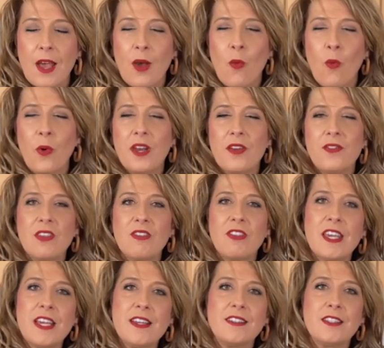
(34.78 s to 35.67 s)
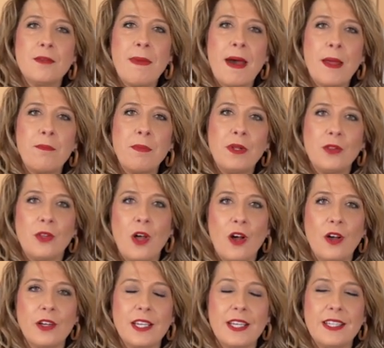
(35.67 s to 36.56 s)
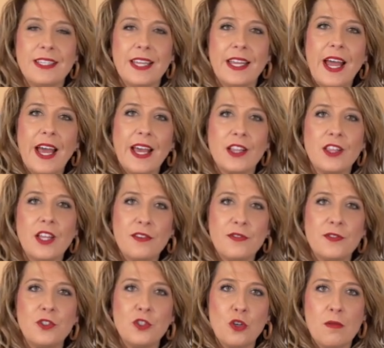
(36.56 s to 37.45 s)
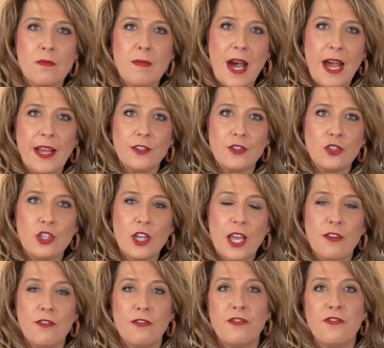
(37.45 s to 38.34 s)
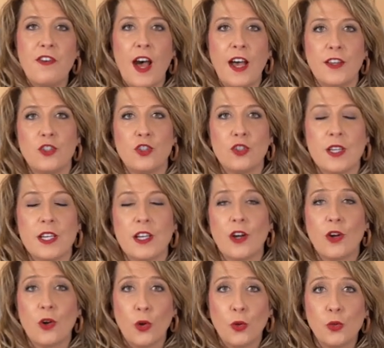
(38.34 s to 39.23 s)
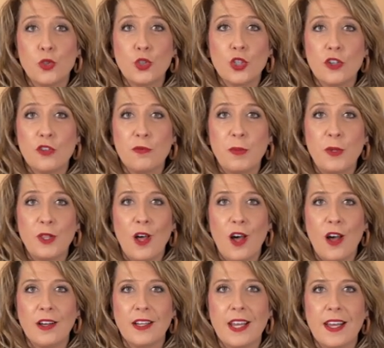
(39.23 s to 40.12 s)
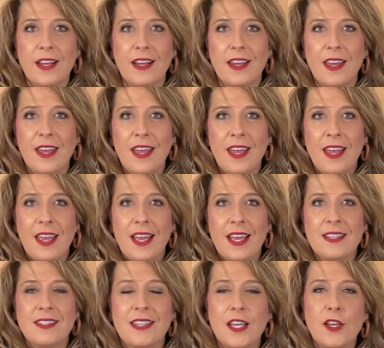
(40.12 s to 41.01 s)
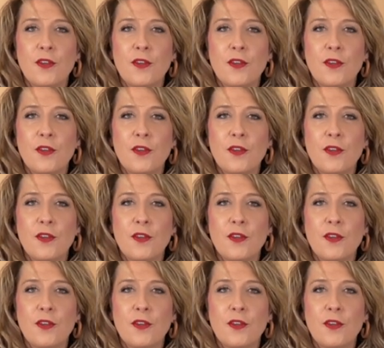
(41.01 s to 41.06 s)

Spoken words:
One of the things about belonging that I love so much and fostering a culture of belonging is that